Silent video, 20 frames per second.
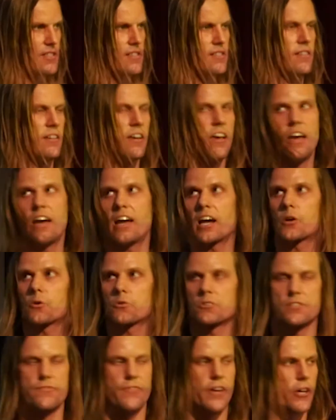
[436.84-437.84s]
exist
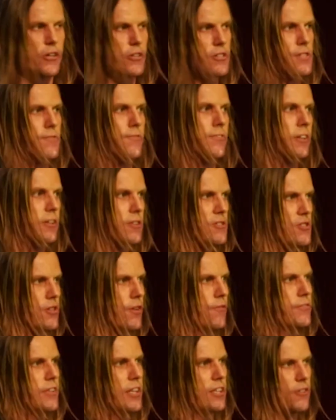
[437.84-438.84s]
across various
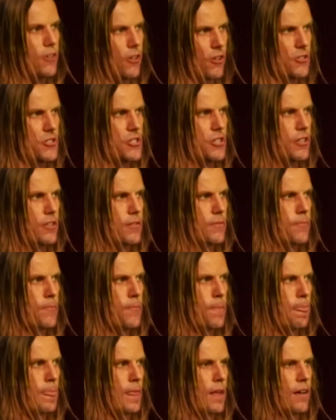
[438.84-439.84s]
fields of
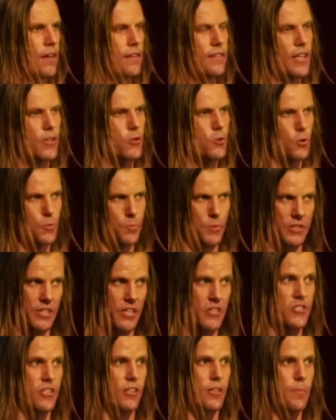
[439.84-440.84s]
technology that
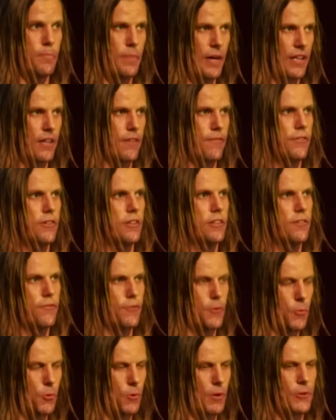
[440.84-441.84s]
could potentially
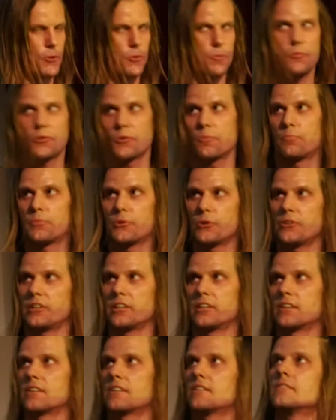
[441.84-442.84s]
benefit from quantum
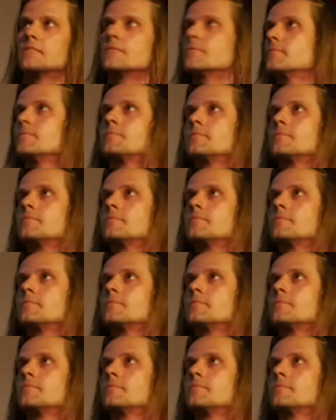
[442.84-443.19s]
computing